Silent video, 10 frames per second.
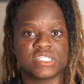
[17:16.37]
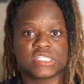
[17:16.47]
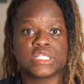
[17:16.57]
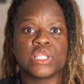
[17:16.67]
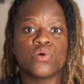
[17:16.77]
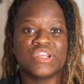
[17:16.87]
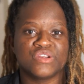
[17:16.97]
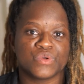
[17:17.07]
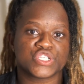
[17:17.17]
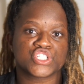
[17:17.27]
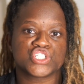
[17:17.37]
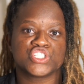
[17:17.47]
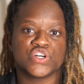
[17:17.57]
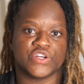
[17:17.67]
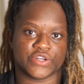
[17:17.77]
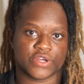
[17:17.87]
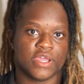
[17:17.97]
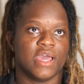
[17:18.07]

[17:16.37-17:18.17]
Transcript: It's loaded with sugar.